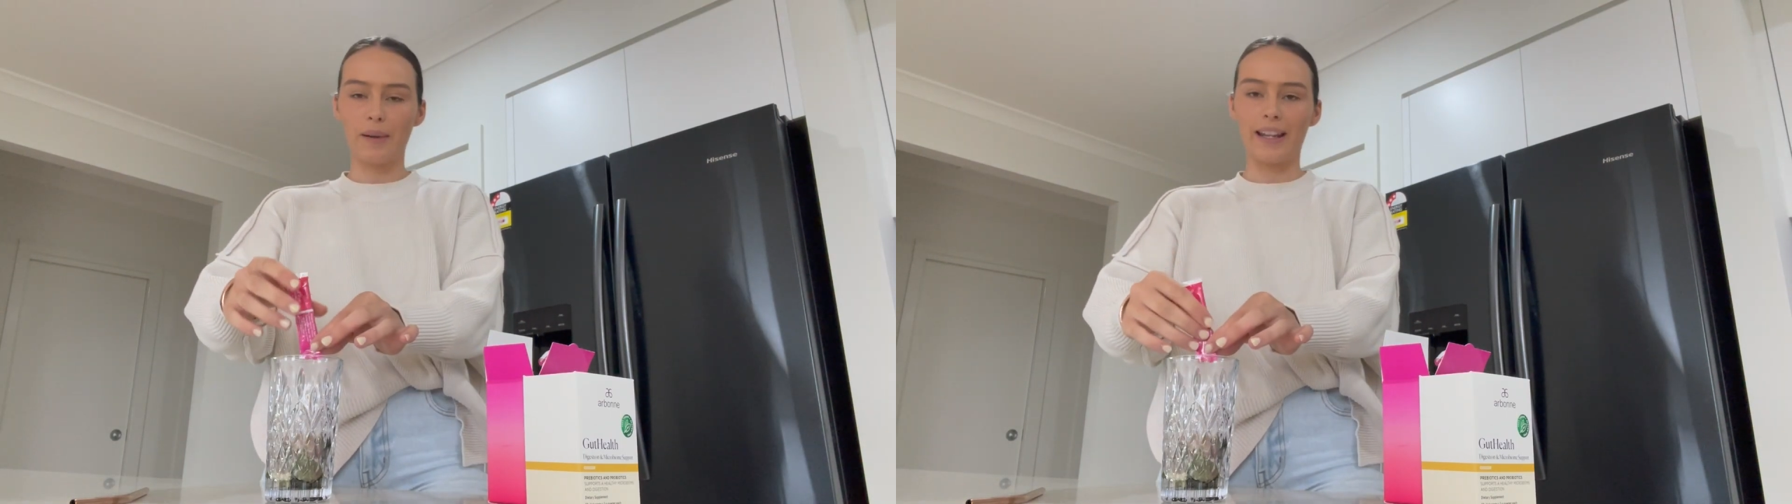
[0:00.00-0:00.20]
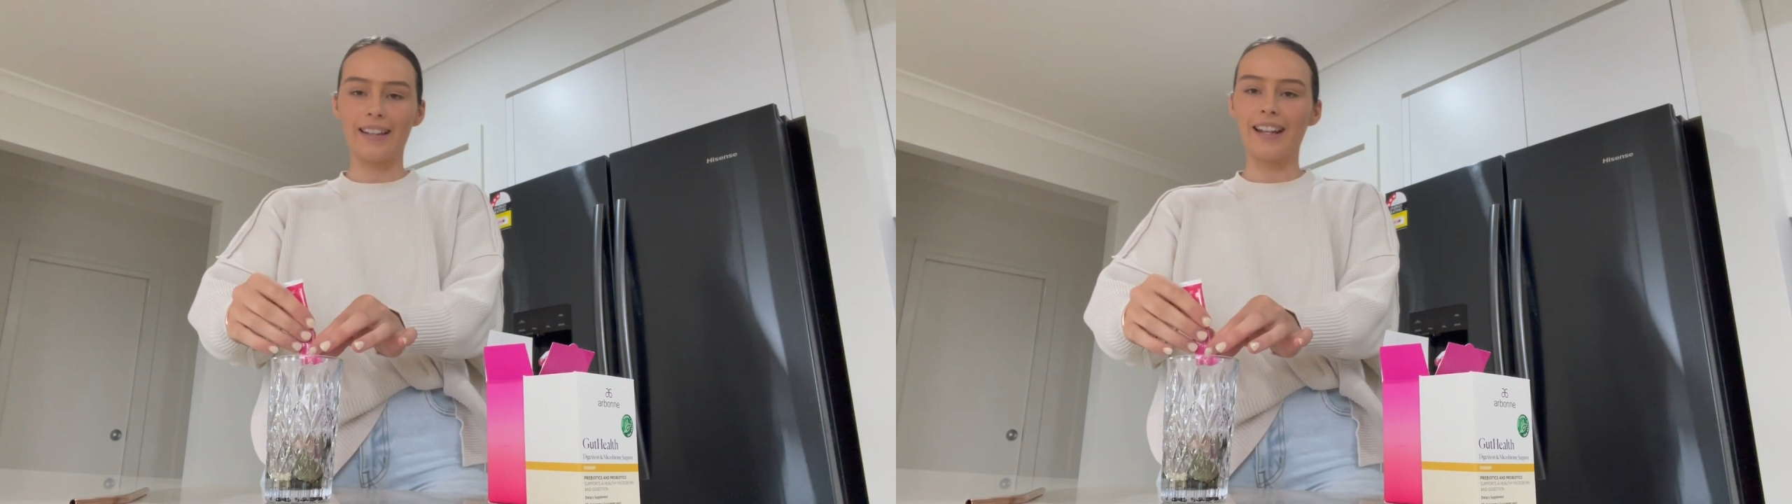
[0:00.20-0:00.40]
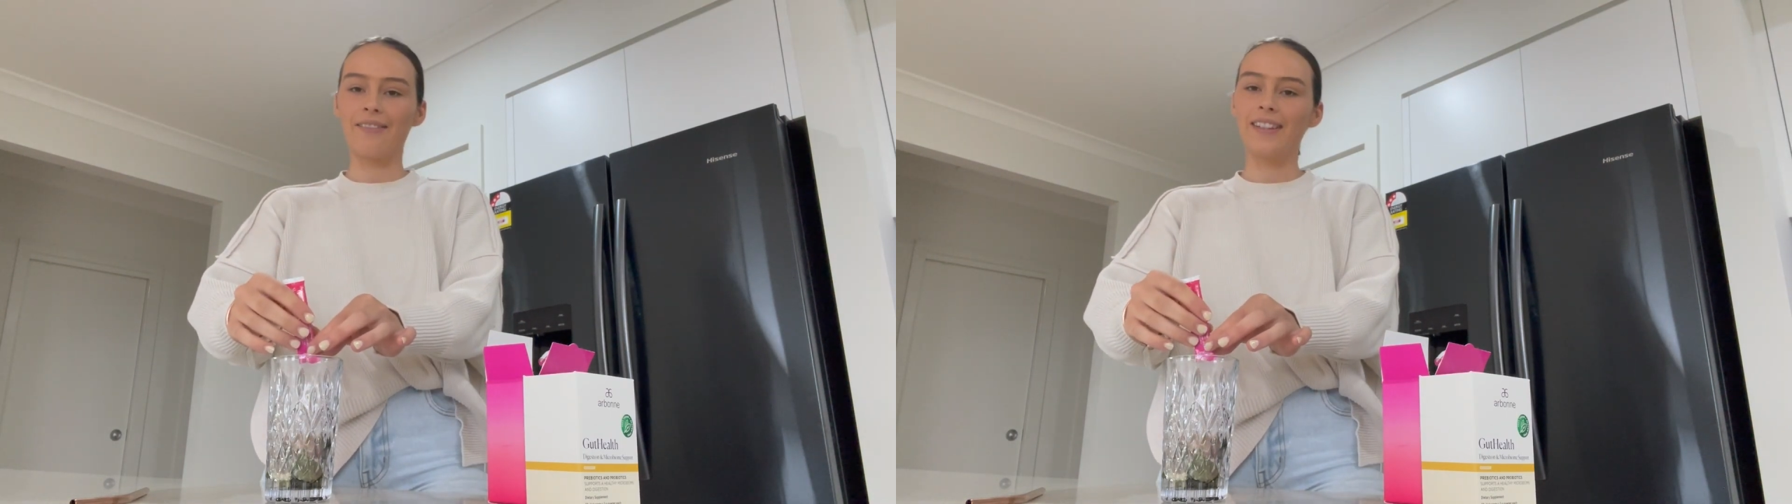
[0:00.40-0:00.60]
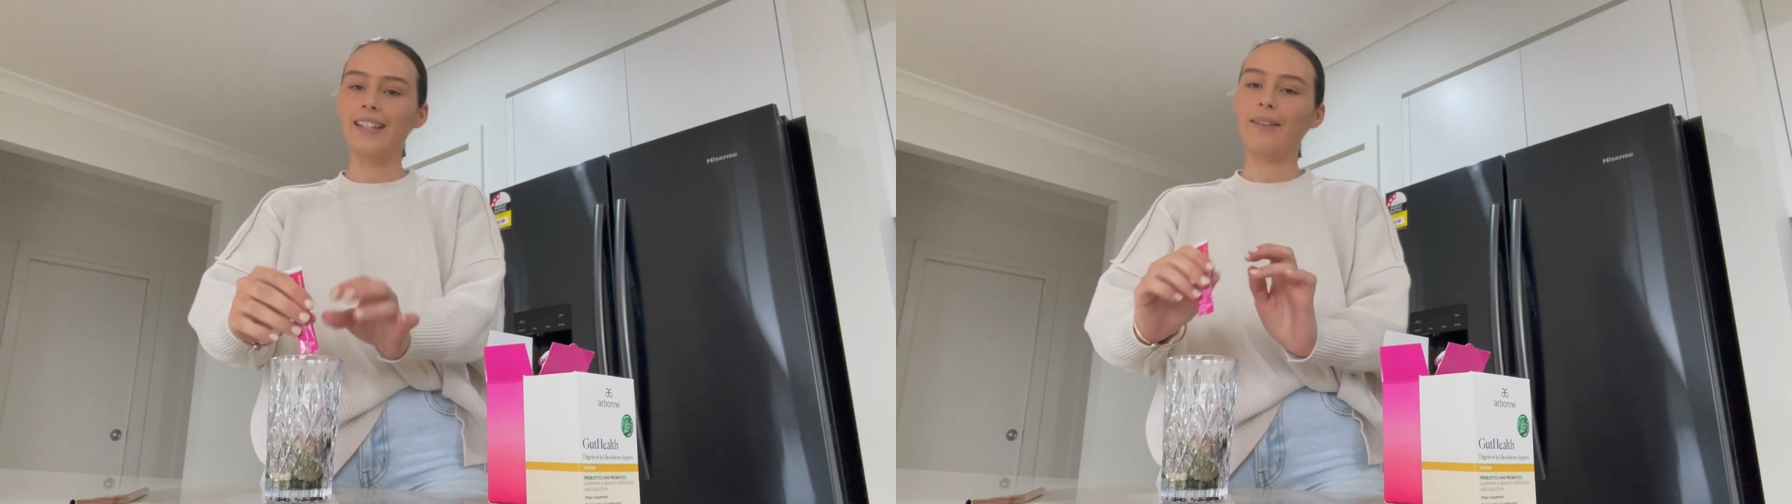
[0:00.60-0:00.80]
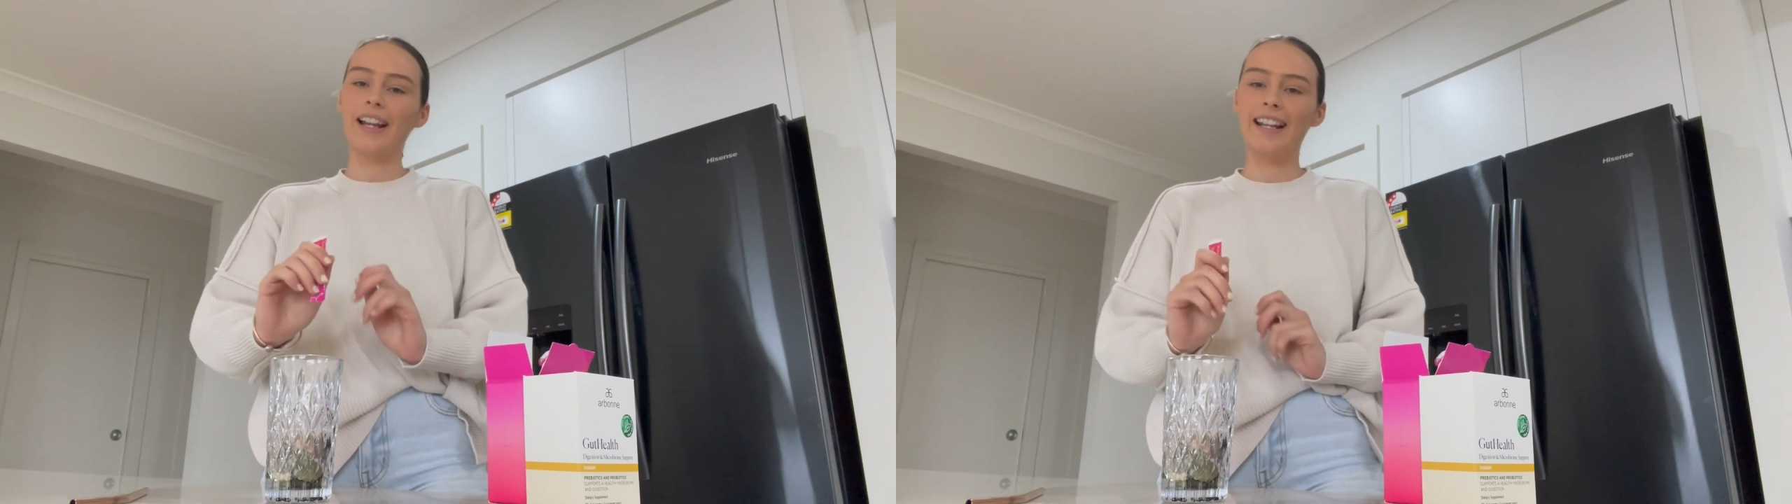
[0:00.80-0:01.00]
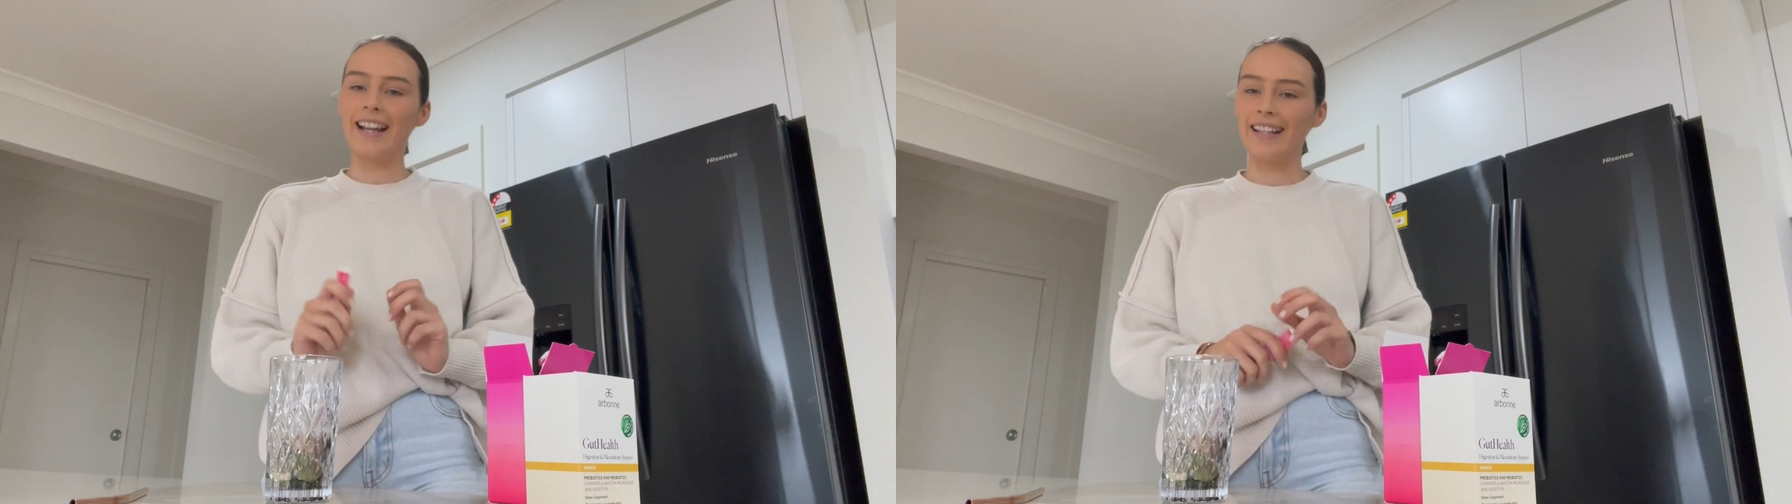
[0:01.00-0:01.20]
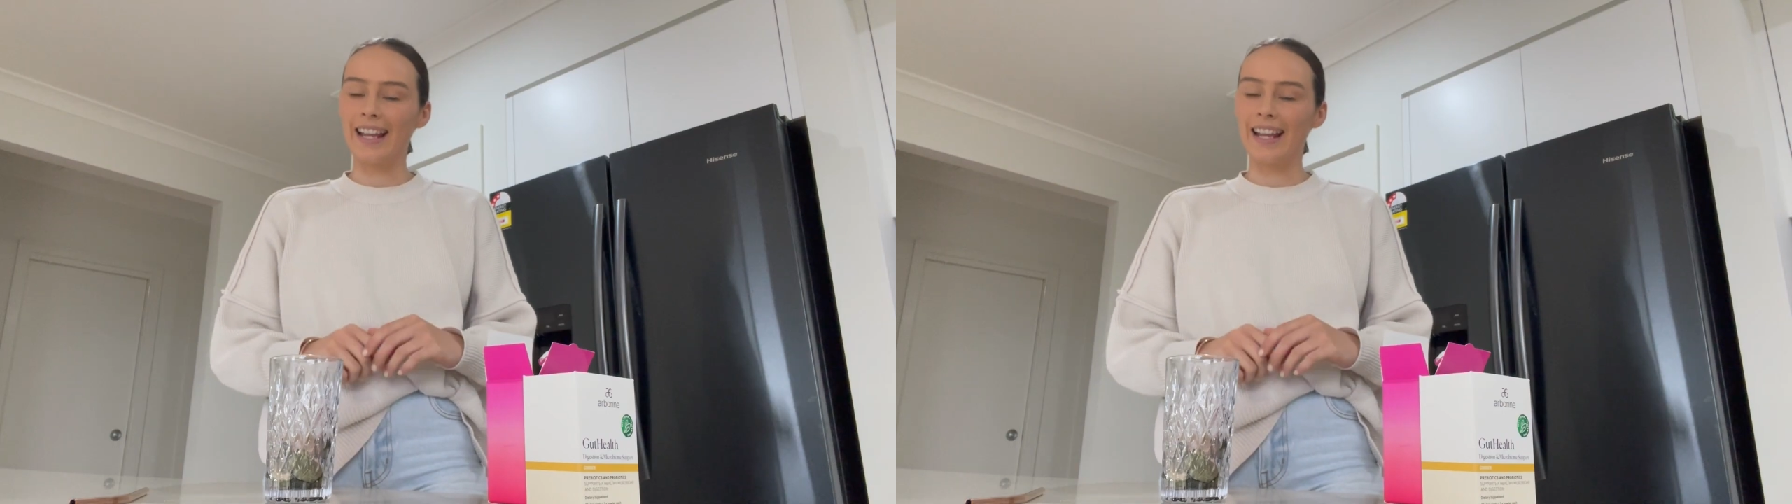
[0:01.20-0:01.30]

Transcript: But yeah, definitely something I need to